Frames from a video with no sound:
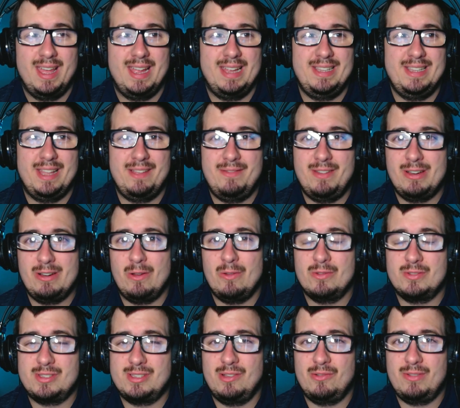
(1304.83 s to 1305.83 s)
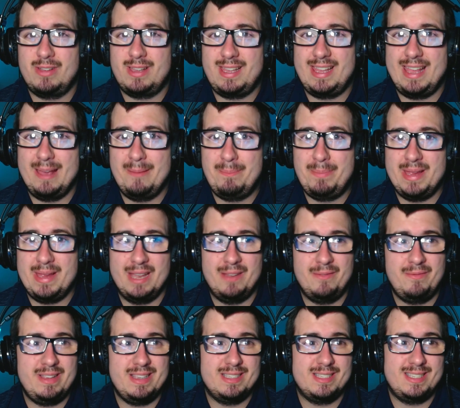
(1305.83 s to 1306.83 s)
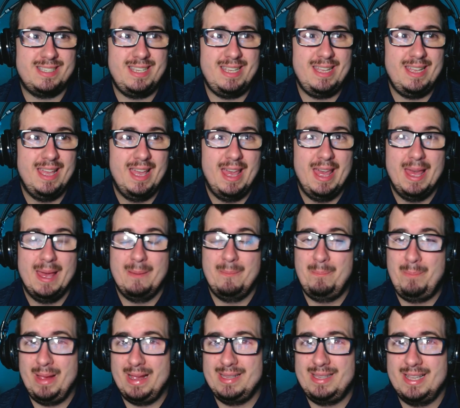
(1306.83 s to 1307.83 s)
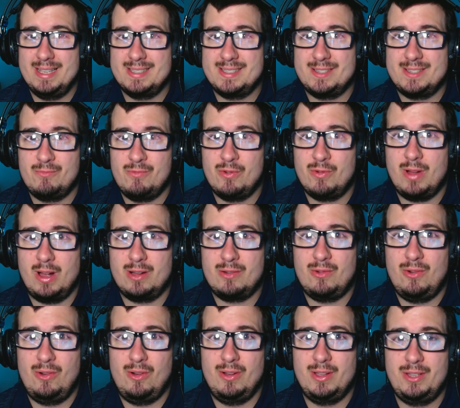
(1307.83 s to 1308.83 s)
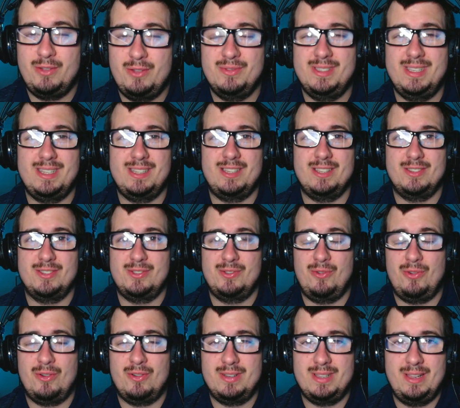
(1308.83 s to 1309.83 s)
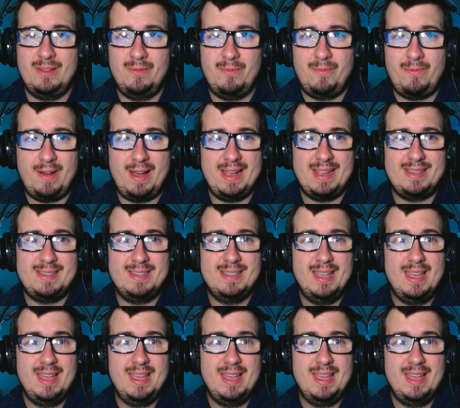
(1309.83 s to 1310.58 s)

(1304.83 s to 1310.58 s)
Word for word: And they were all so happy. And we see badass Rukako using the sword in fight.